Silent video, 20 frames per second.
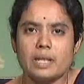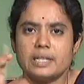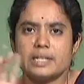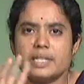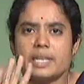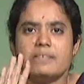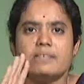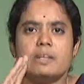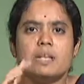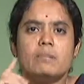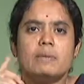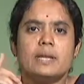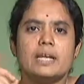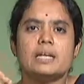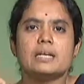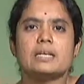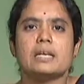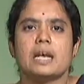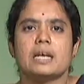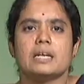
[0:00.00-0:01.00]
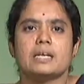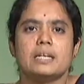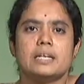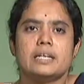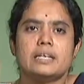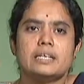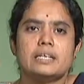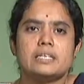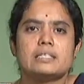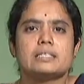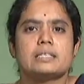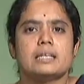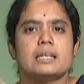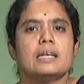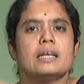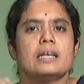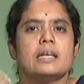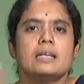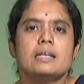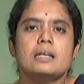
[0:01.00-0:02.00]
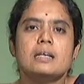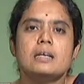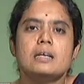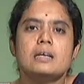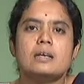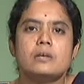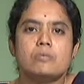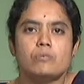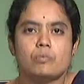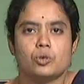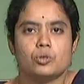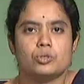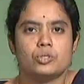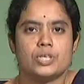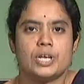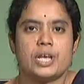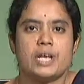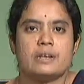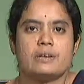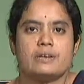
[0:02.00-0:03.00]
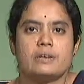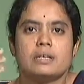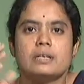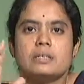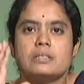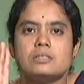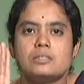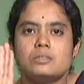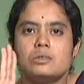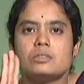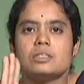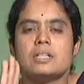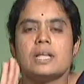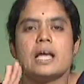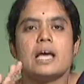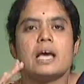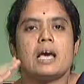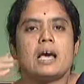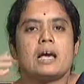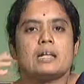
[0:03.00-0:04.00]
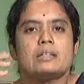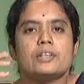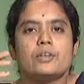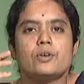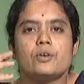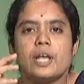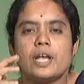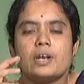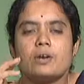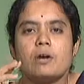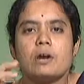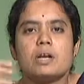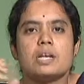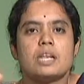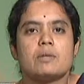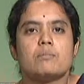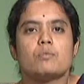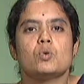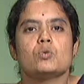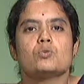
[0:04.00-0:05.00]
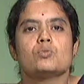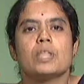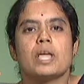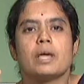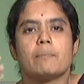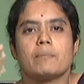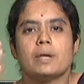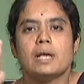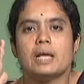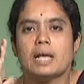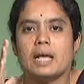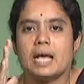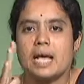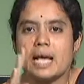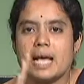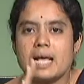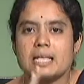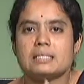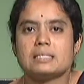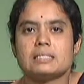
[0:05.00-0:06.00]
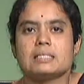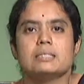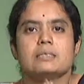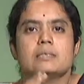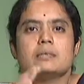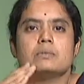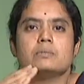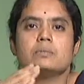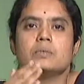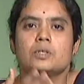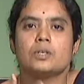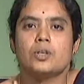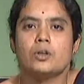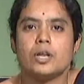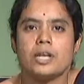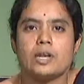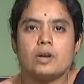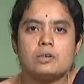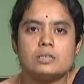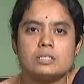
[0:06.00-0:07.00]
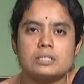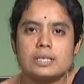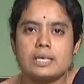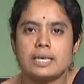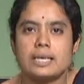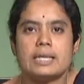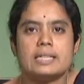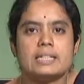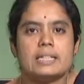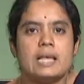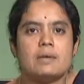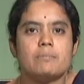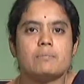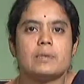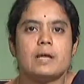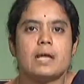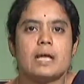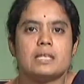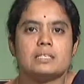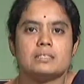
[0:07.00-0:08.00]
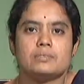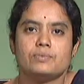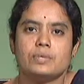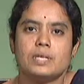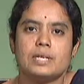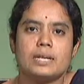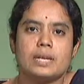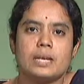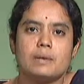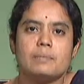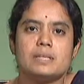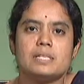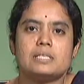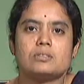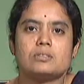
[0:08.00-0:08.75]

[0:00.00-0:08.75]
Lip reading: They will be in continuously in motion. So you cannot remove them as you cannot screen them as filterable